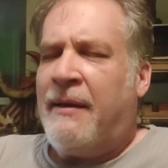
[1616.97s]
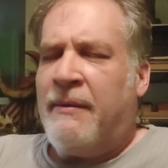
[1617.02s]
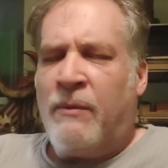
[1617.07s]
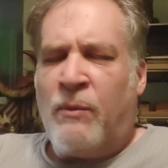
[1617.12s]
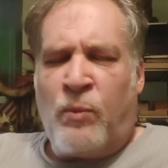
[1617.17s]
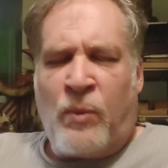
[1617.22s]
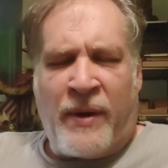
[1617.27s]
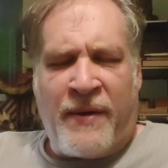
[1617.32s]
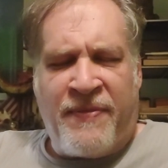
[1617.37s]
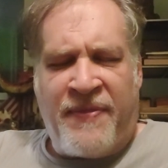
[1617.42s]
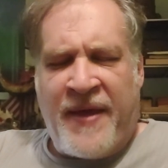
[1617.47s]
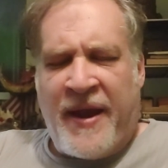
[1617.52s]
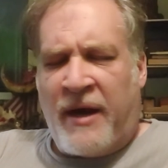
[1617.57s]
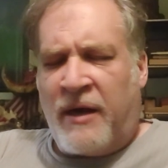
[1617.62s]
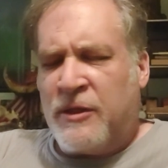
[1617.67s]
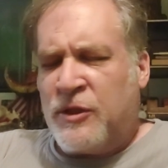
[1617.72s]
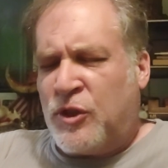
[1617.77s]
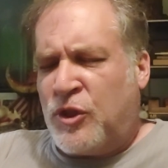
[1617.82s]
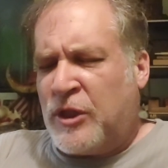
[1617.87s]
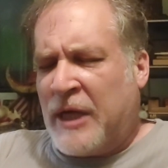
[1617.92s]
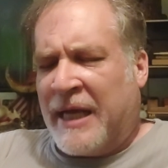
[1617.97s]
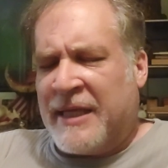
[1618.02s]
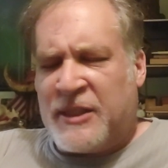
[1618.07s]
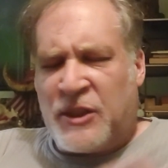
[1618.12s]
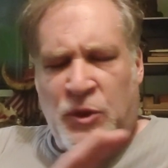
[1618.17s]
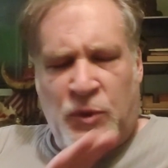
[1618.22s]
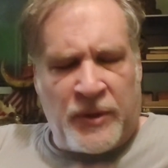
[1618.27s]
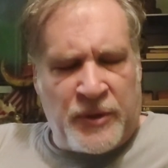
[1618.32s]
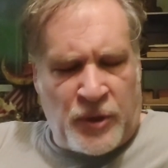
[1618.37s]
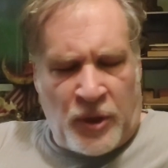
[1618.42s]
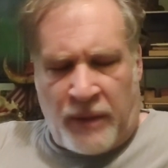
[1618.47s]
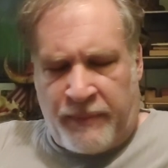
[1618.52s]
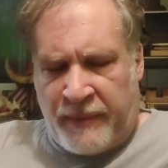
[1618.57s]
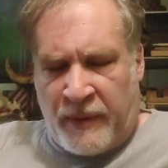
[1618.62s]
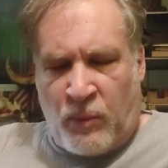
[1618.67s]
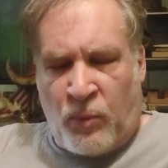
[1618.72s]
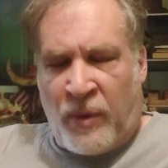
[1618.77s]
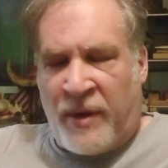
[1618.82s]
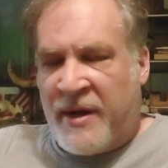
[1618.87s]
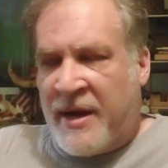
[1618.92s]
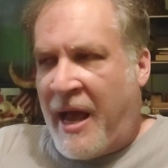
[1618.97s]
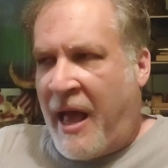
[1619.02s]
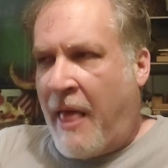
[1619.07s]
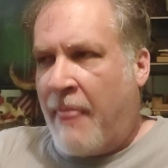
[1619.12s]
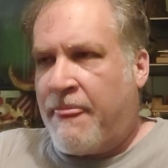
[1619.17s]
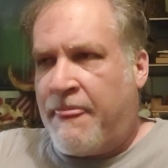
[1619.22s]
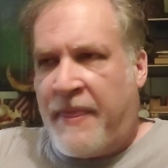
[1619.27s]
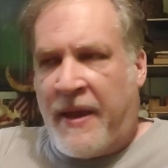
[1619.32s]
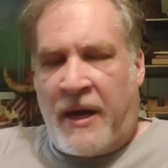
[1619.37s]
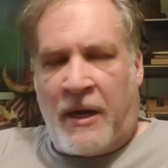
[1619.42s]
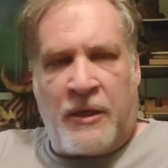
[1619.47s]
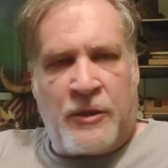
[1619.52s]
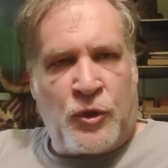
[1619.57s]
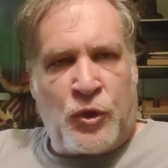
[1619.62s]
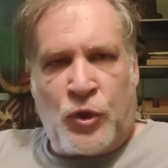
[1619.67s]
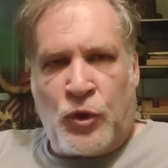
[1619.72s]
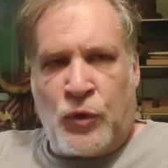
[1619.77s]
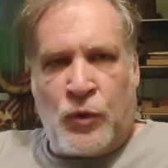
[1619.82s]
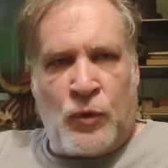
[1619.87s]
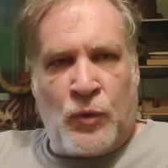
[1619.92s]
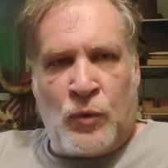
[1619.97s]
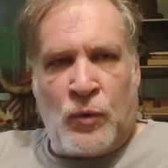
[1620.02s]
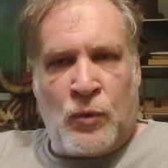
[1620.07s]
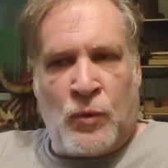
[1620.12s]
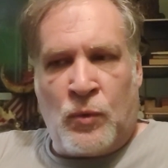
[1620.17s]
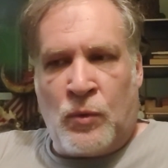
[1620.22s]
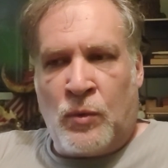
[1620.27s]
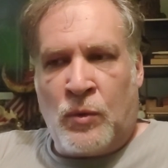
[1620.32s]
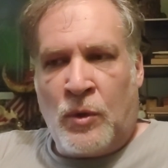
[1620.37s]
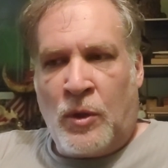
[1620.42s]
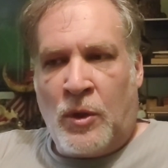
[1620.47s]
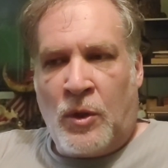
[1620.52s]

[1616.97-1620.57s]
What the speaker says: we're there just to interpret. We're not there to